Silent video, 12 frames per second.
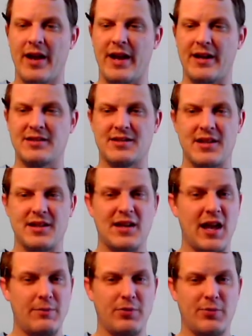as a
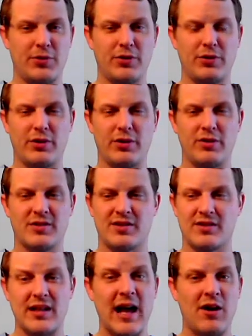capable
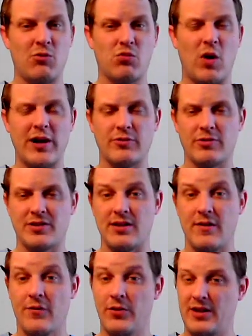slot wide
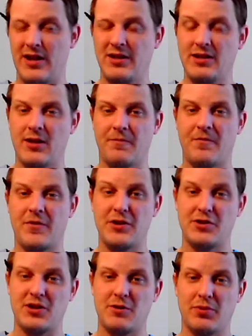receiver, and he ended up
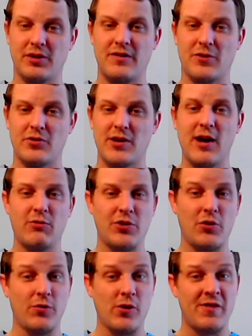finishing, believe it or not, with
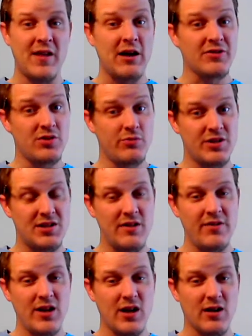over 1,000
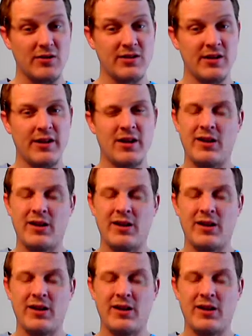receiving yards.